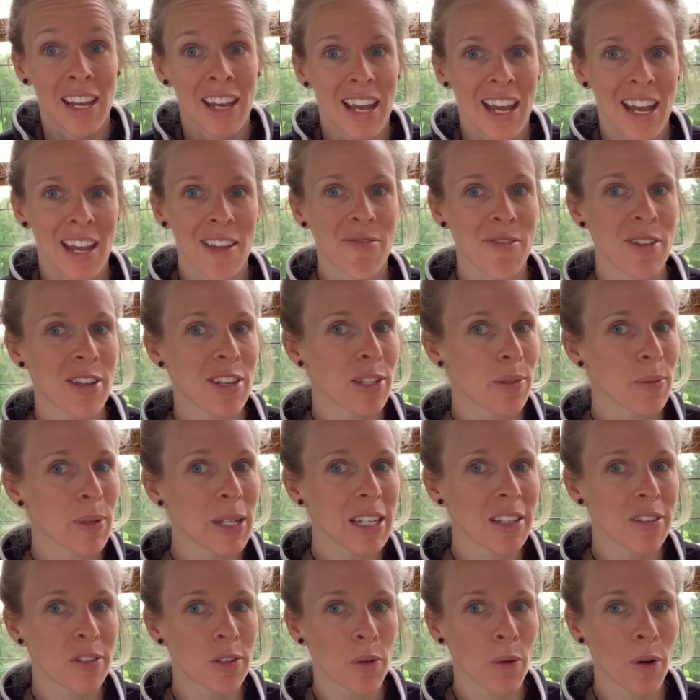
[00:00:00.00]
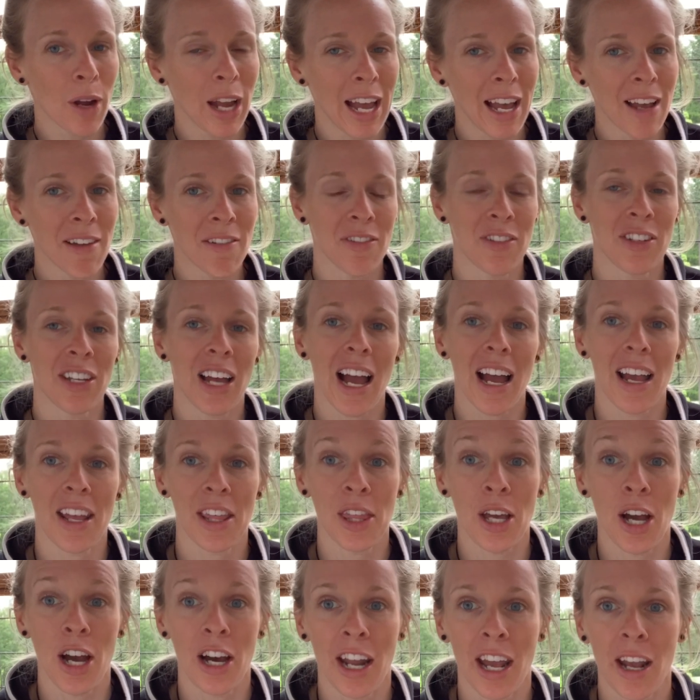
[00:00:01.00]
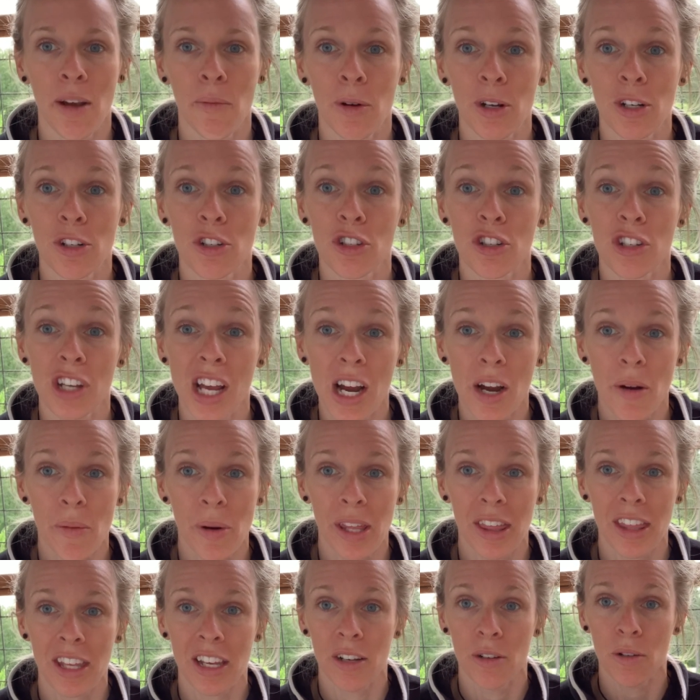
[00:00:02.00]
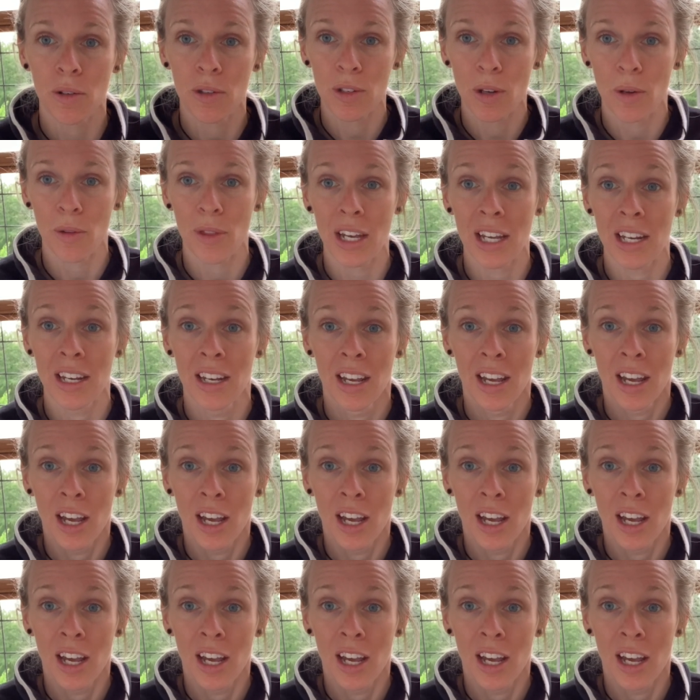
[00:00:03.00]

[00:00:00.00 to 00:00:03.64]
And this week's craft I thought I would share with you so that